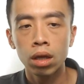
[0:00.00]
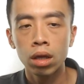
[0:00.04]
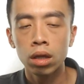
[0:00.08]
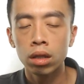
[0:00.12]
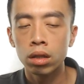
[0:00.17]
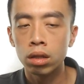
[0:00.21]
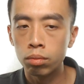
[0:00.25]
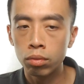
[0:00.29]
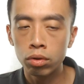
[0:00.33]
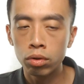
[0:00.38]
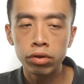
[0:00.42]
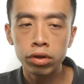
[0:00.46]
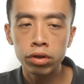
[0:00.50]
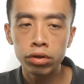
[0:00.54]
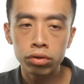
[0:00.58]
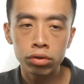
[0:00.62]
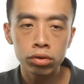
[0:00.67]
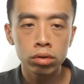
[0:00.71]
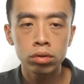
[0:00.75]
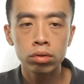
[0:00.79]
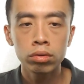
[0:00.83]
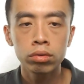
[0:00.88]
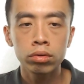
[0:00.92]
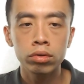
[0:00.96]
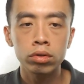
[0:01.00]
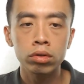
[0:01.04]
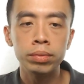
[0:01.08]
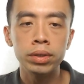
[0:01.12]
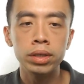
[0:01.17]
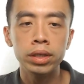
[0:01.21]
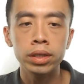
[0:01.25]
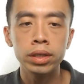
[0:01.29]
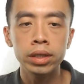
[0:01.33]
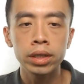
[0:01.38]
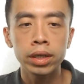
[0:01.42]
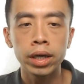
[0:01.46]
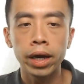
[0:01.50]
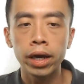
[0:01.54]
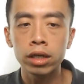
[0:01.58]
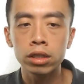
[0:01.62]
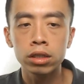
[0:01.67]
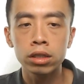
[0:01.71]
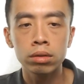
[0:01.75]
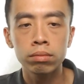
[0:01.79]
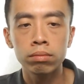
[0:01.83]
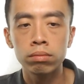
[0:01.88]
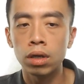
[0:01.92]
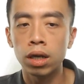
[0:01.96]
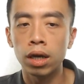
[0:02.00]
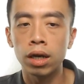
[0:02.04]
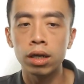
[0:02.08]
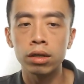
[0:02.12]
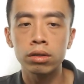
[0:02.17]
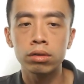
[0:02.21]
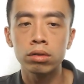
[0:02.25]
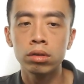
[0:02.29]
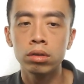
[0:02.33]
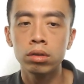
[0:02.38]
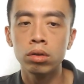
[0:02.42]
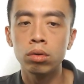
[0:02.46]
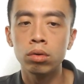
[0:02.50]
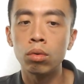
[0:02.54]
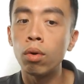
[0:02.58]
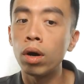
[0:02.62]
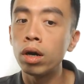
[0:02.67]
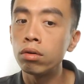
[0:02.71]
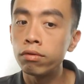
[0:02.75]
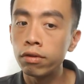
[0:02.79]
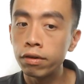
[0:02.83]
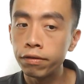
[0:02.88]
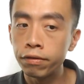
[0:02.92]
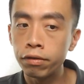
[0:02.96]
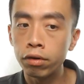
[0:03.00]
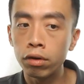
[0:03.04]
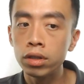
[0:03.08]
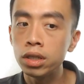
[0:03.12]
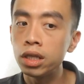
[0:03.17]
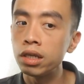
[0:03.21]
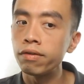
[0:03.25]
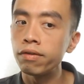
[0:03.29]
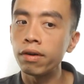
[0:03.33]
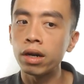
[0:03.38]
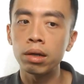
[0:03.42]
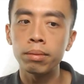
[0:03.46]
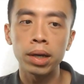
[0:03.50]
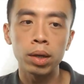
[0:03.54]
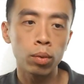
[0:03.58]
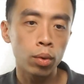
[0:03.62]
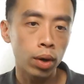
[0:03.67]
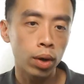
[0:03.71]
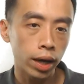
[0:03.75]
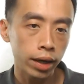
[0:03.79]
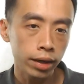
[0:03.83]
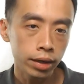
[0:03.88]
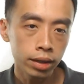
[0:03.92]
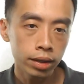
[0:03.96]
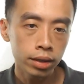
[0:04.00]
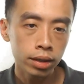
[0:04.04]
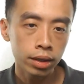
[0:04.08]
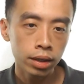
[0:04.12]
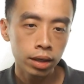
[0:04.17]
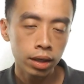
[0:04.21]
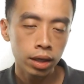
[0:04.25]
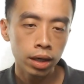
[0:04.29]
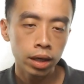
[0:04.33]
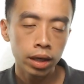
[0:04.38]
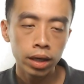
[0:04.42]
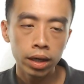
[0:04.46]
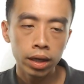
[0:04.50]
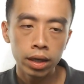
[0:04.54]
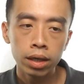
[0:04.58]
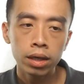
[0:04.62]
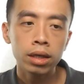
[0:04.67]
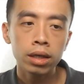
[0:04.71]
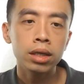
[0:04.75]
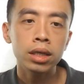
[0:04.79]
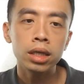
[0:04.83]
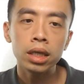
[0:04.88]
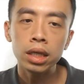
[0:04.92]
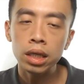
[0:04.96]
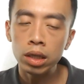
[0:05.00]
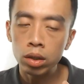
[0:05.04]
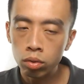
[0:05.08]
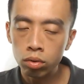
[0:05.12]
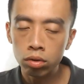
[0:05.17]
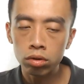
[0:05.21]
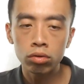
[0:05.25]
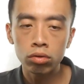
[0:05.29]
The mole ratio will be X plus Y over 4 divided by 1, equal